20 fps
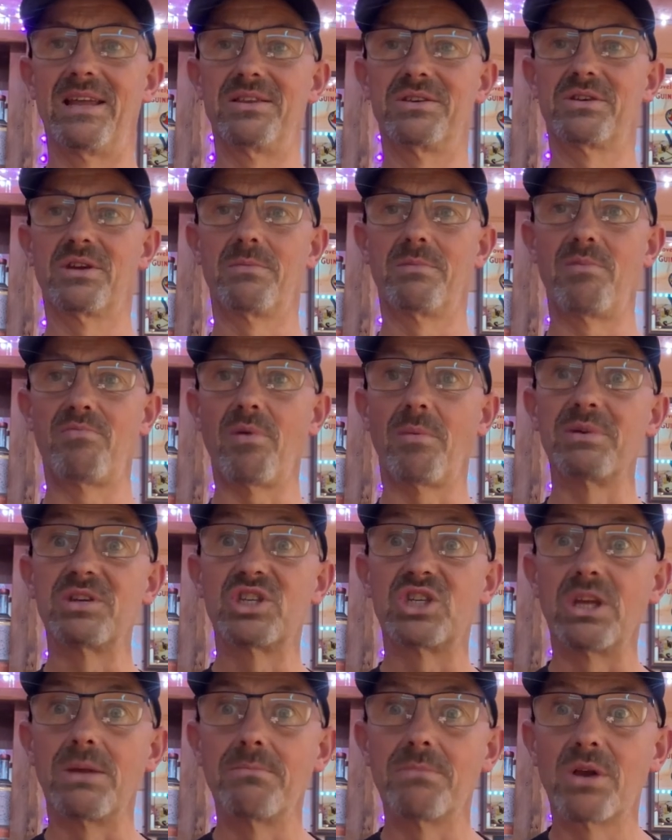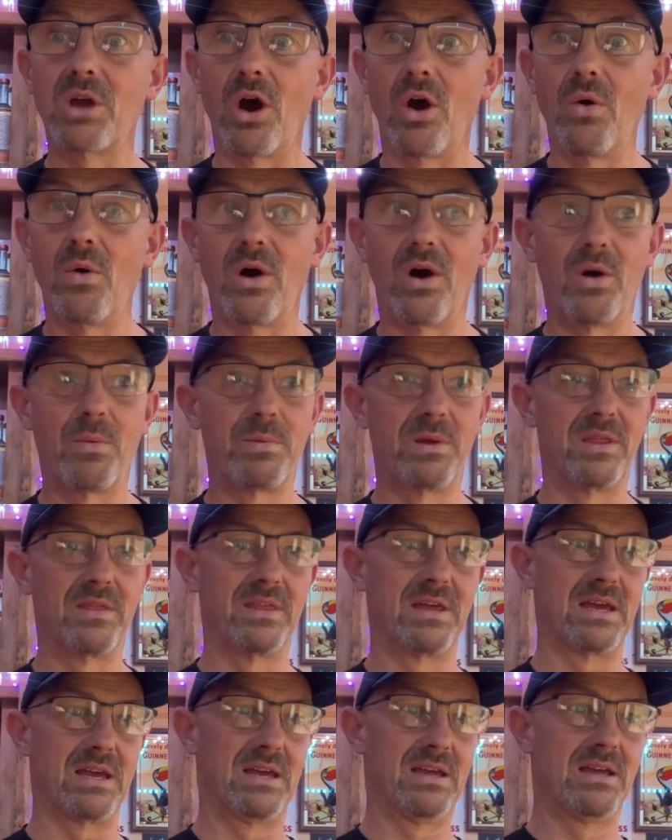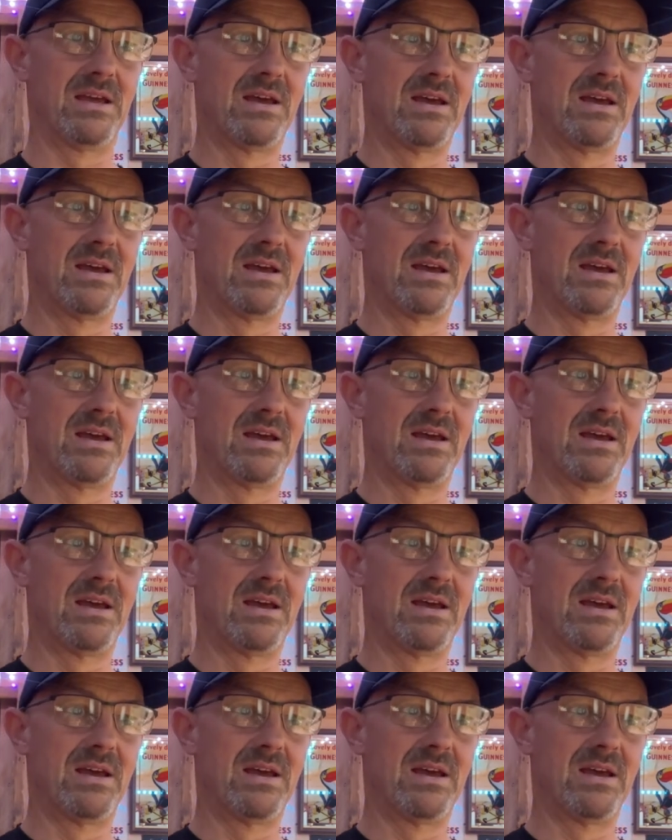There's going to be probably Simcoe hop in there.